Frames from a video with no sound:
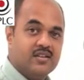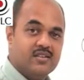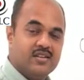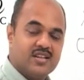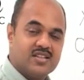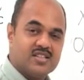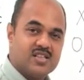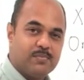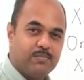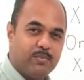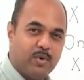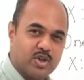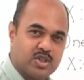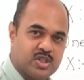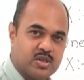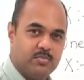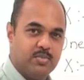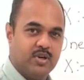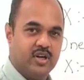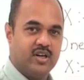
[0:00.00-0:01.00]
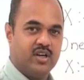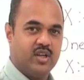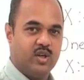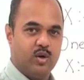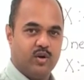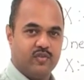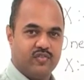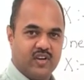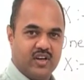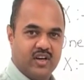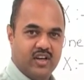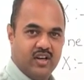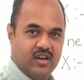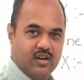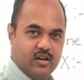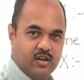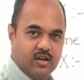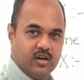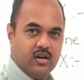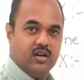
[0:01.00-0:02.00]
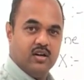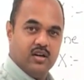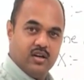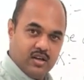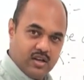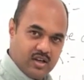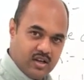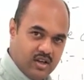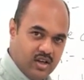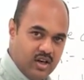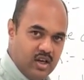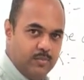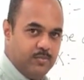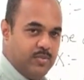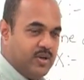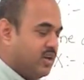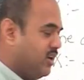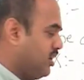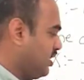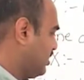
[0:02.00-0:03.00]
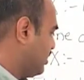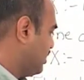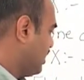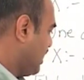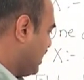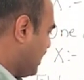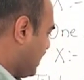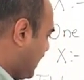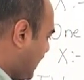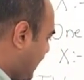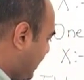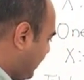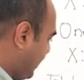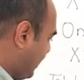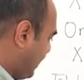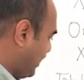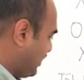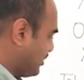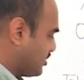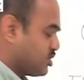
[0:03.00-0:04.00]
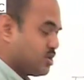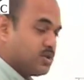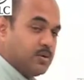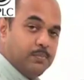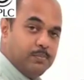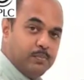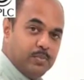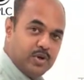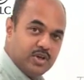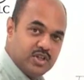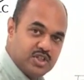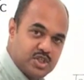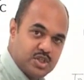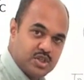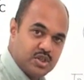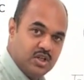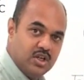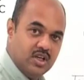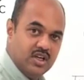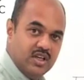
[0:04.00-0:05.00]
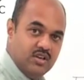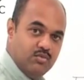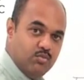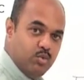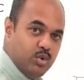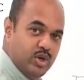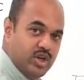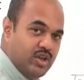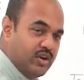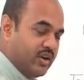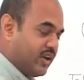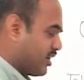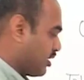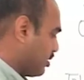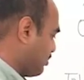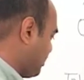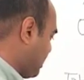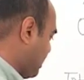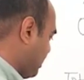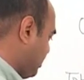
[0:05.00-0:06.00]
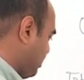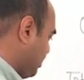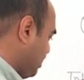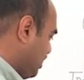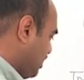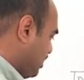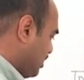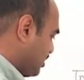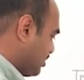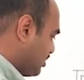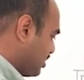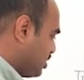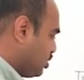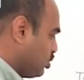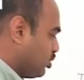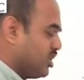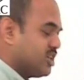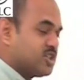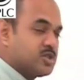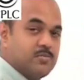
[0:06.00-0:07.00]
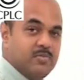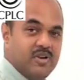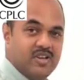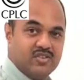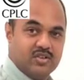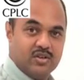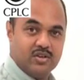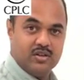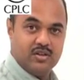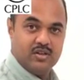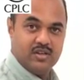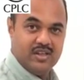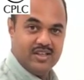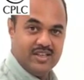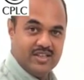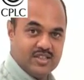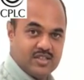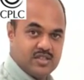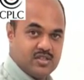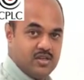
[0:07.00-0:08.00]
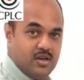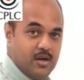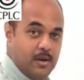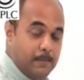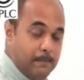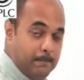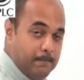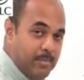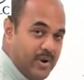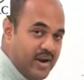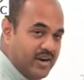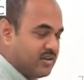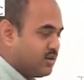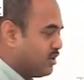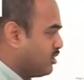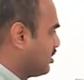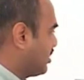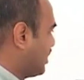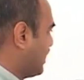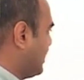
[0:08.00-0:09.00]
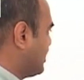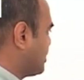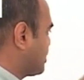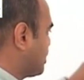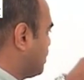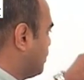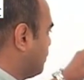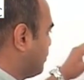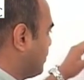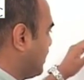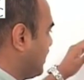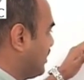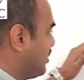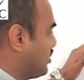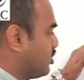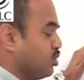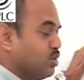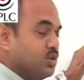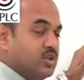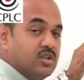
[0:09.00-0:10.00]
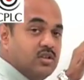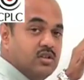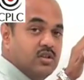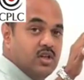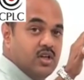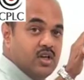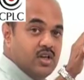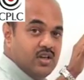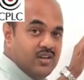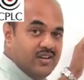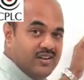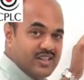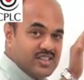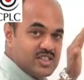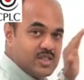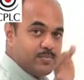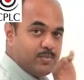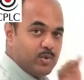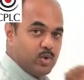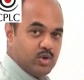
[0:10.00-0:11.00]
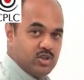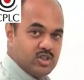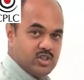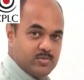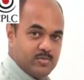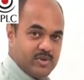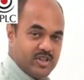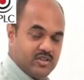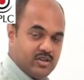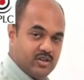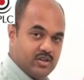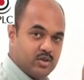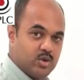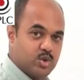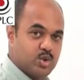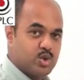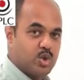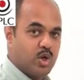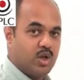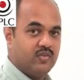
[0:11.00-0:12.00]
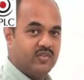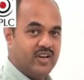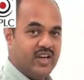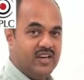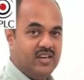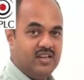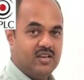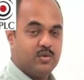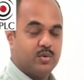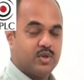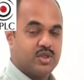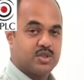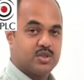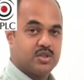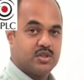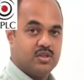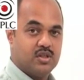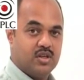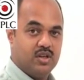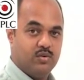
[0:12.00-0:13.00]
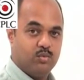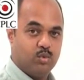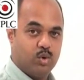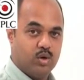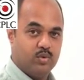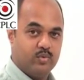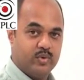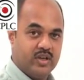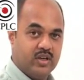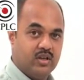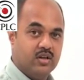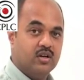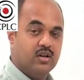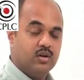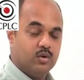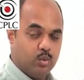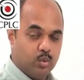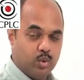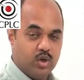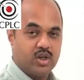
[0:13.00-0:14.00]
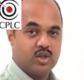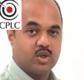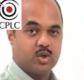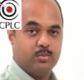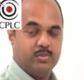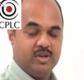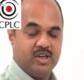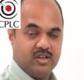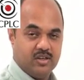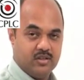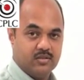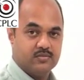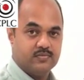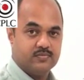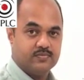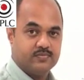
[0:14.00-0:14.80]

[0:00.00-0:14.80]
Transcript: there is a possibility of an error creeping in. And hence, personally, we recommend the units method is better as compared to the reciprocals method to solve any question involving work to be done.